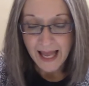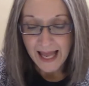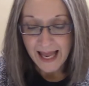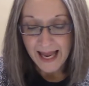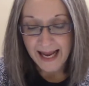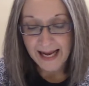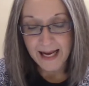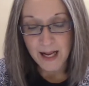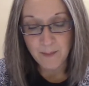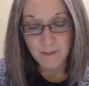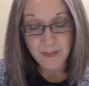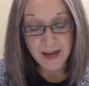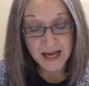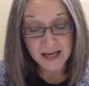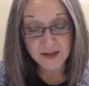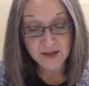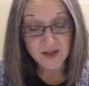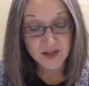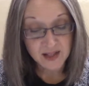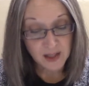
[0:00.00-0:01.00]
And it
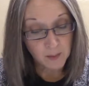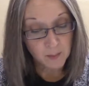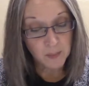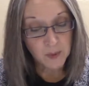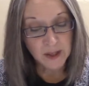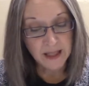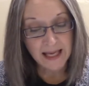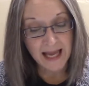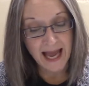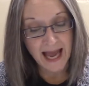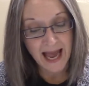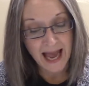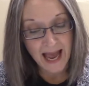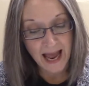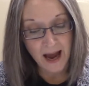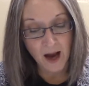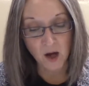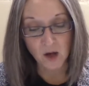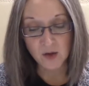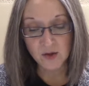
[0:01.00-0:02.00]
means simply a
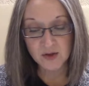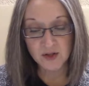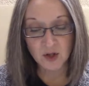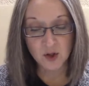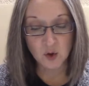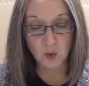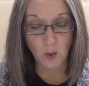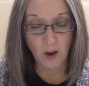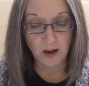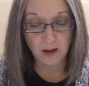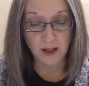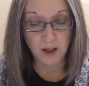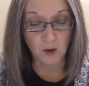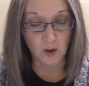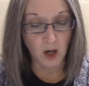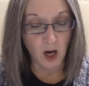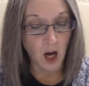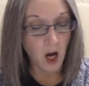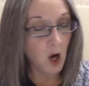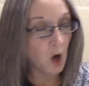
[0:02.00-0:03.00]
house, a dwelling, or
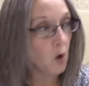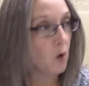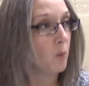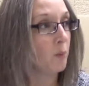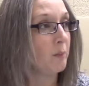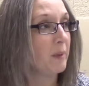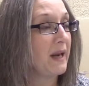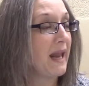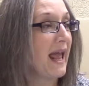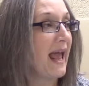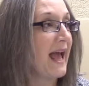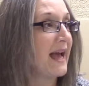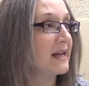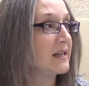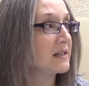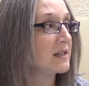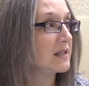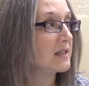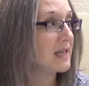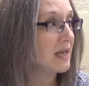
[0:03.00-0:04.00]
a home, but it
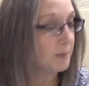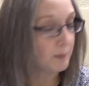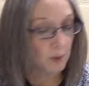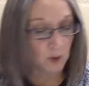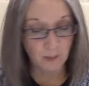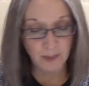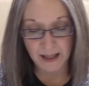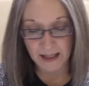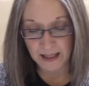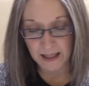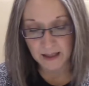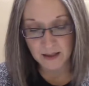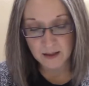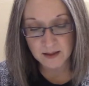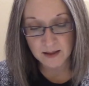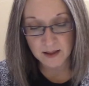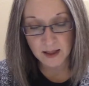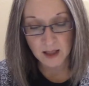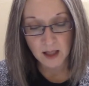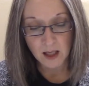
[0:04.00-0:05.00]
has deeper
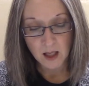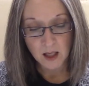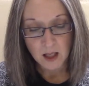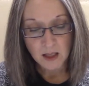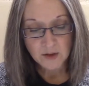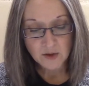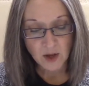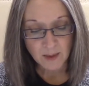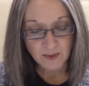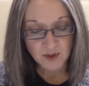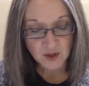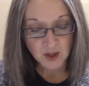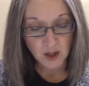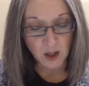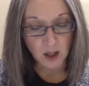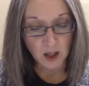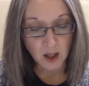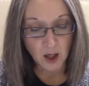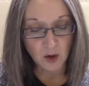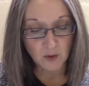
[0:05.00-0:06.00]
meanings. So I'm just
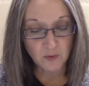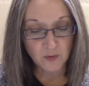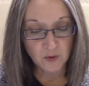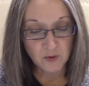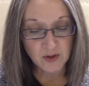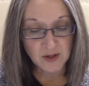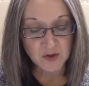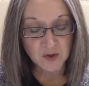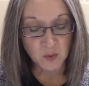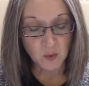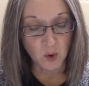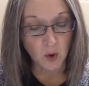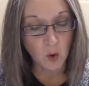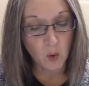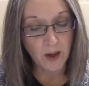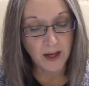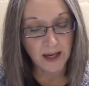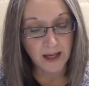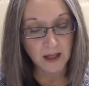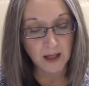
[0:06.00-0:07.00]
going to go through these real
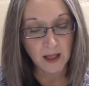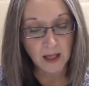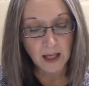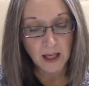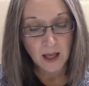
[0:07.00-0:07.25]
quick.